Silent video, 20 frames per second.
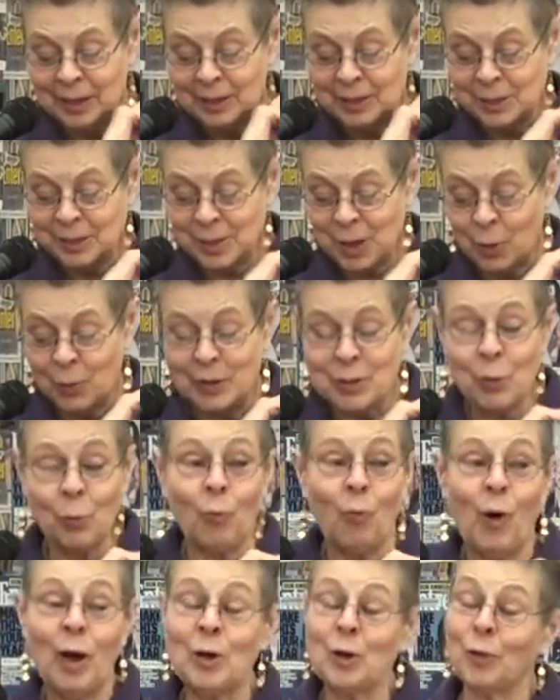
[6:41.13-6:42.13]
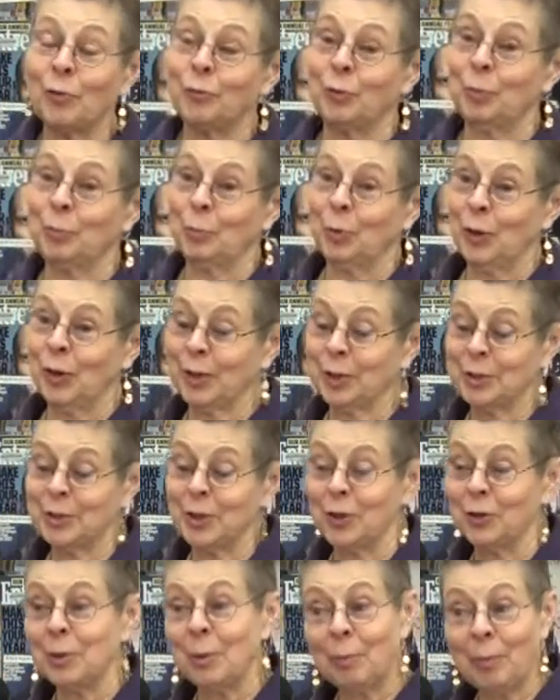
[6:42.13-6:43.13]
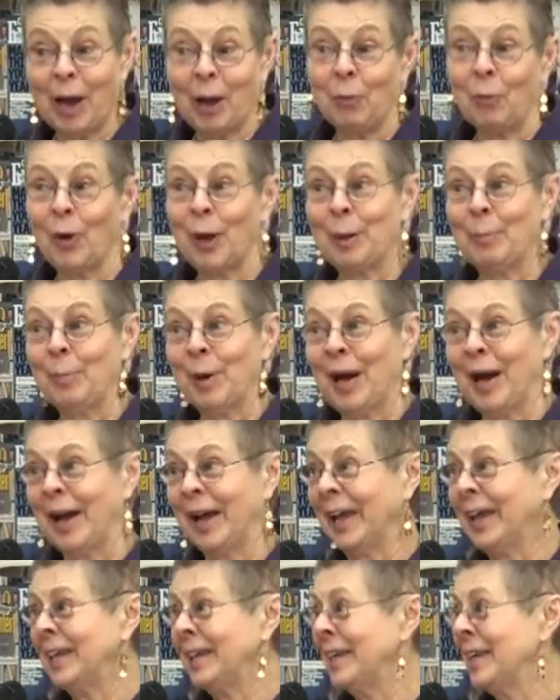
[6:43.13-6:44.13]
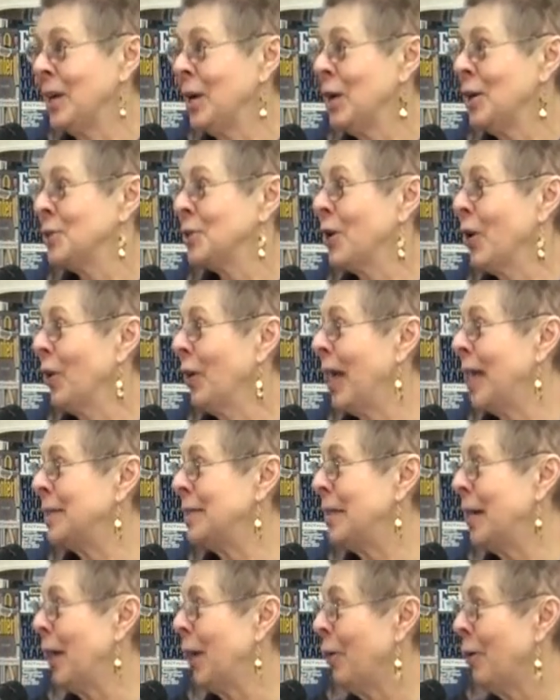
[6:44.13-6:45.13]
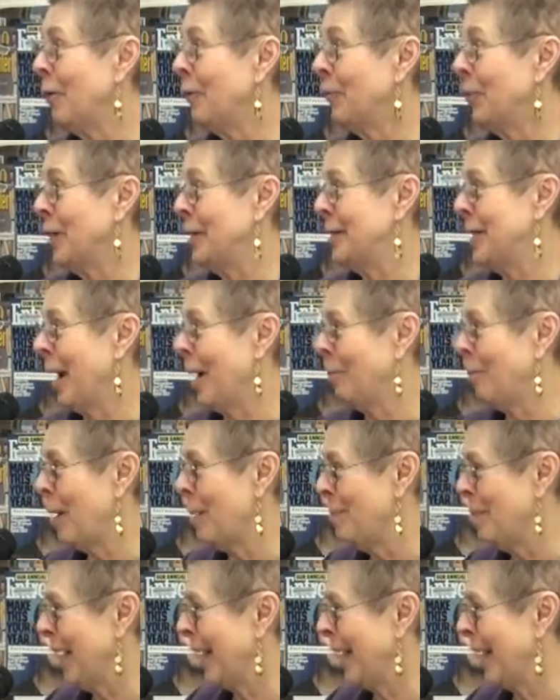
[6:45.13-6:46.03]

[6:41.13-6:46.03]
So it's a wonderful book, so you might want to buy it. So let's hear it for Deborah